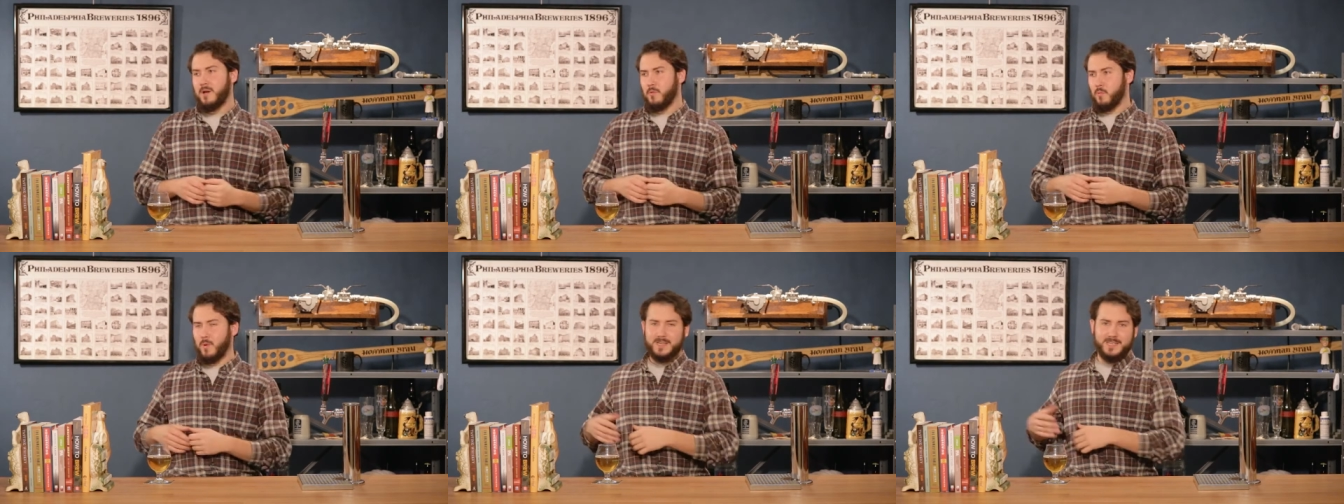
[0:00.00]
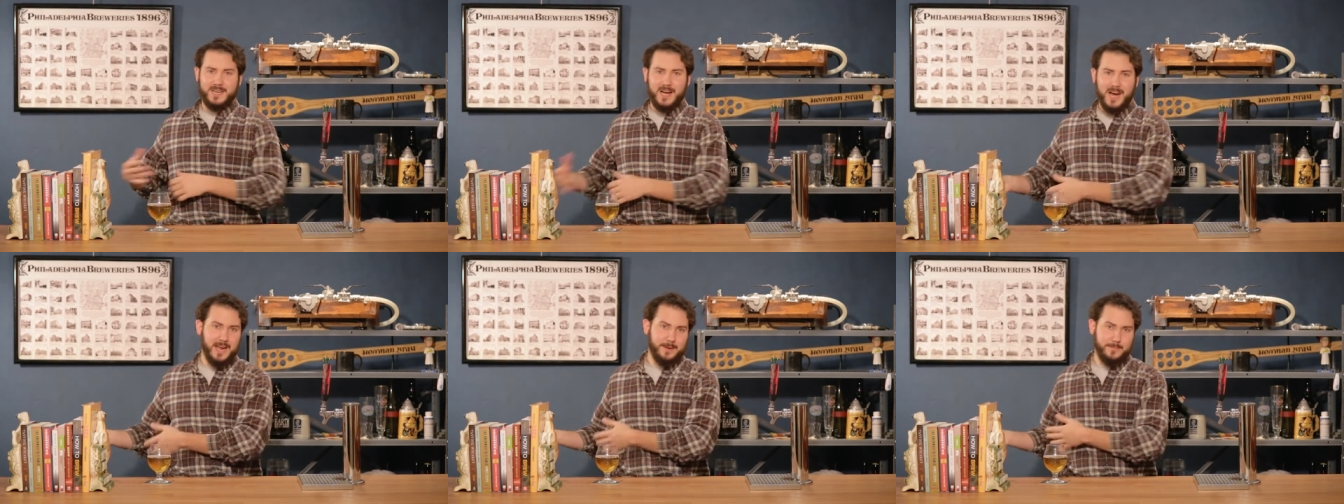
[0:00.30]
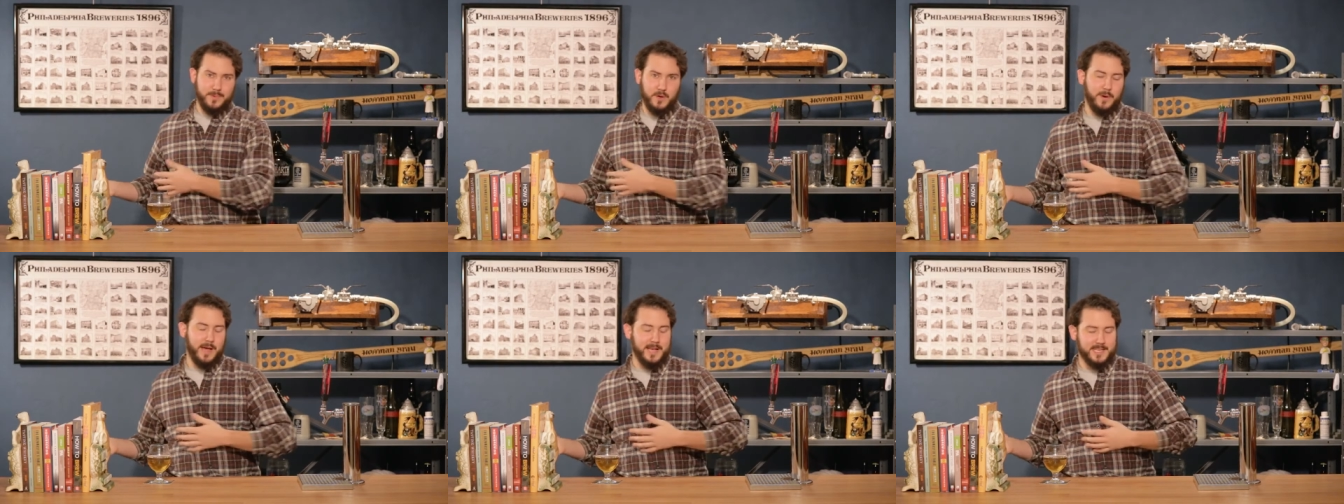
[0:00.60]
what
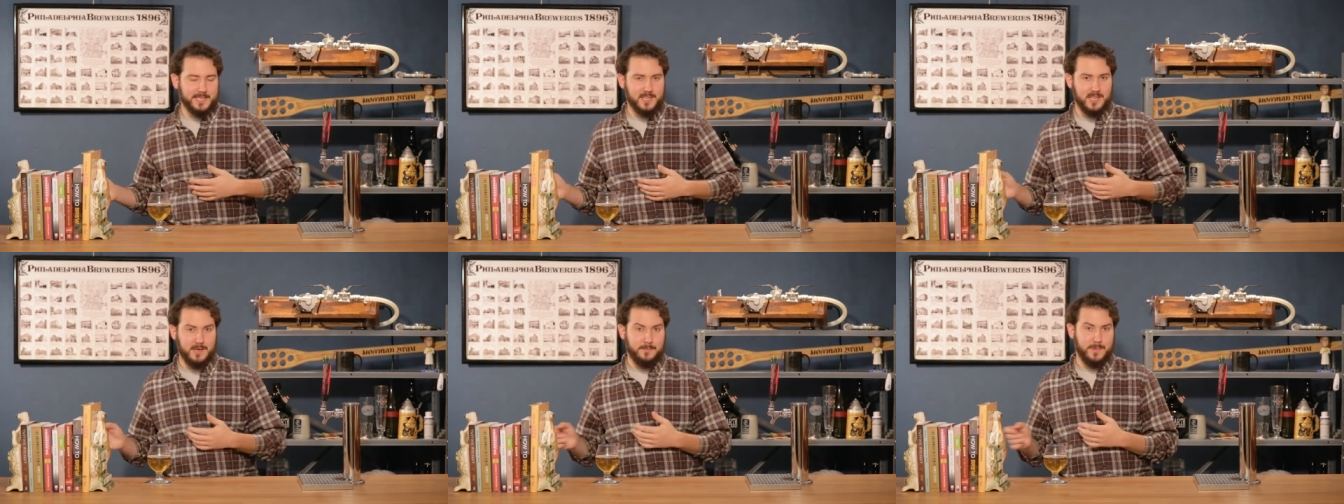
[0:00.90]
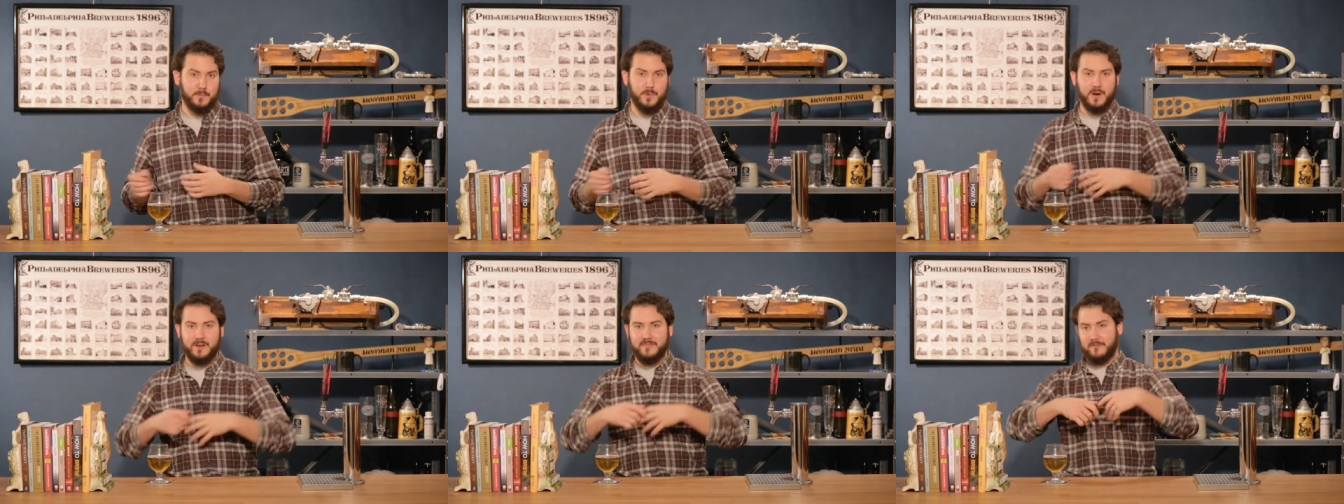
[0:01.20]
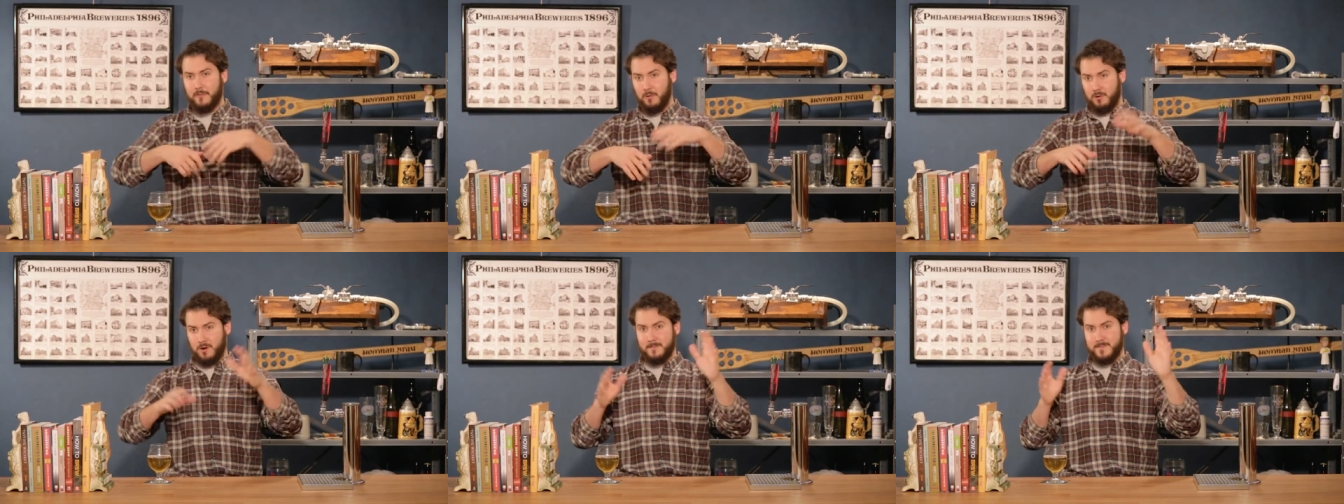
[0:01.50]
time you ask them and what
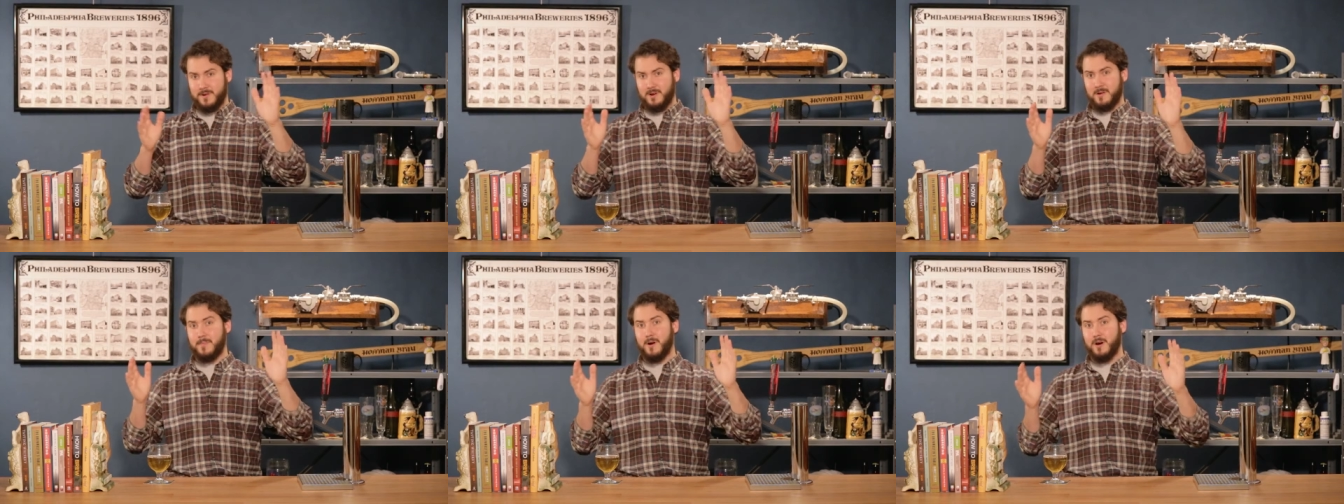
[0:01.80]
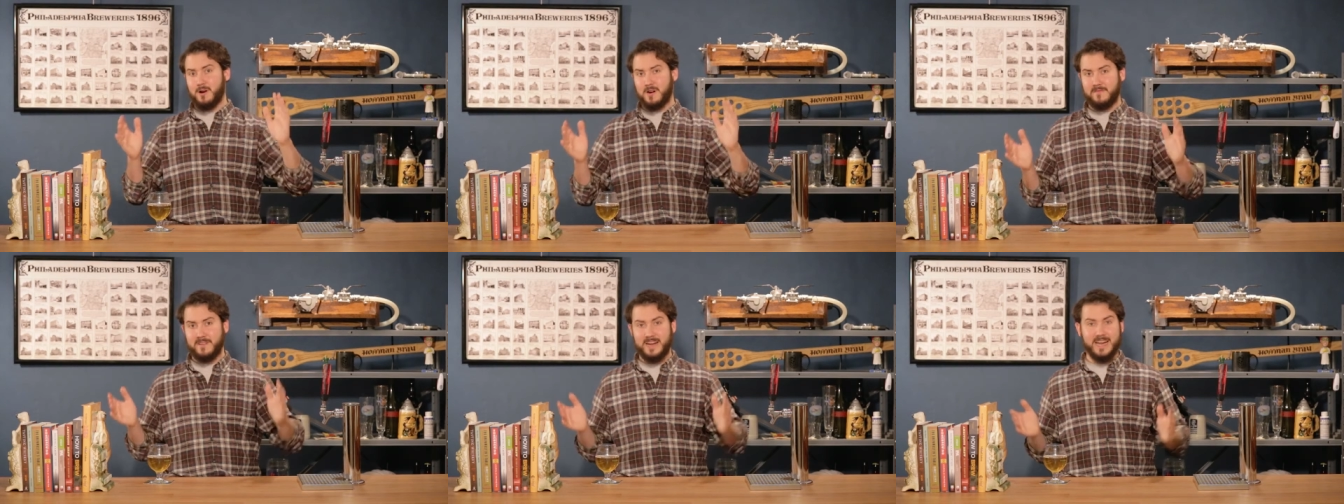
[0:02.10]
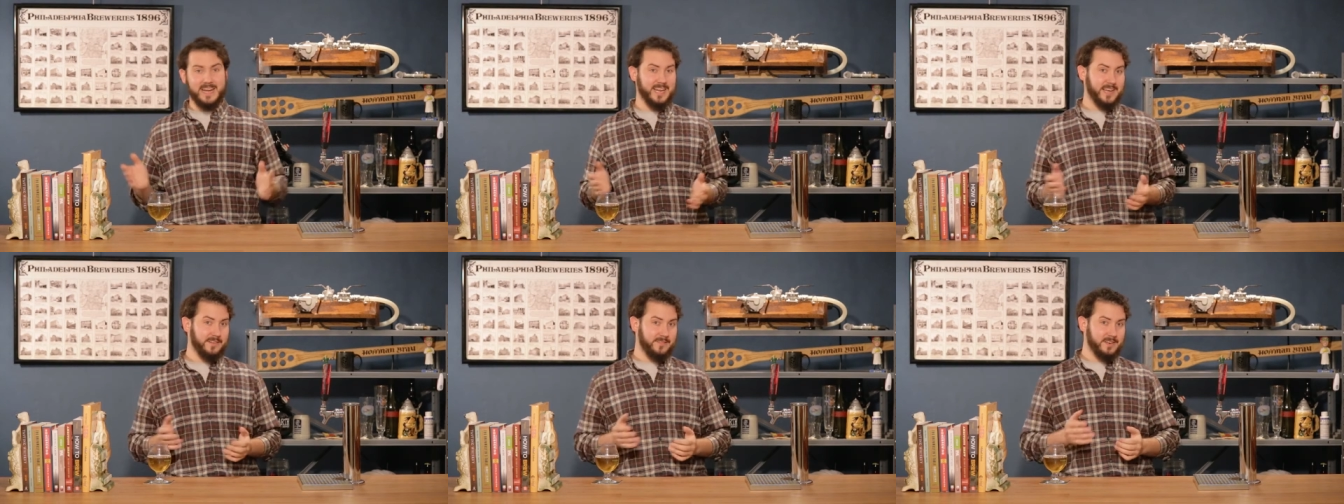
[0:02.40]
forum you're a part of at
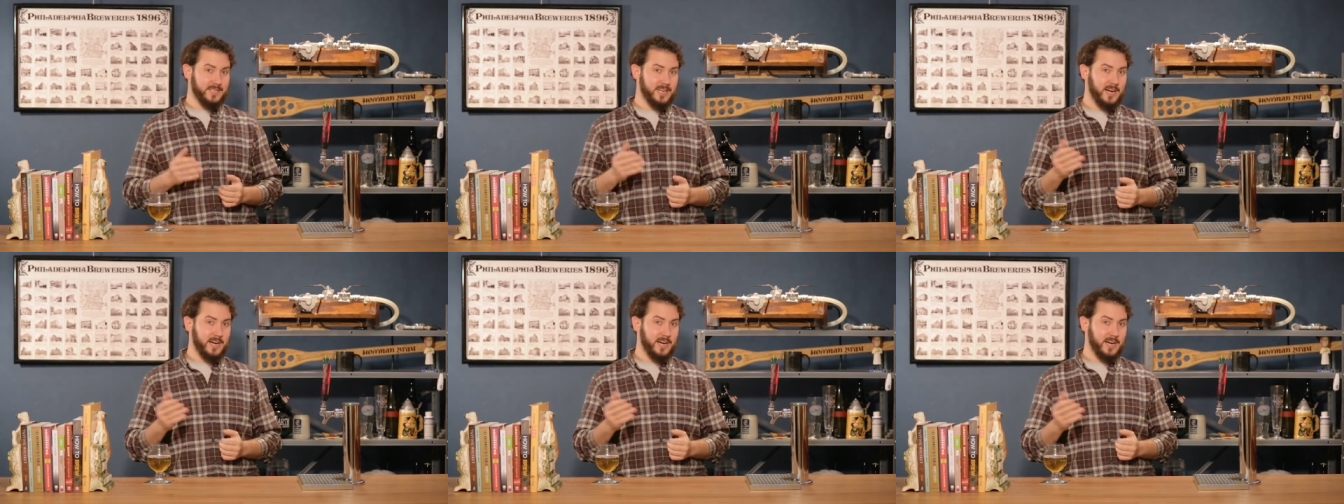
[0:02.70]
any given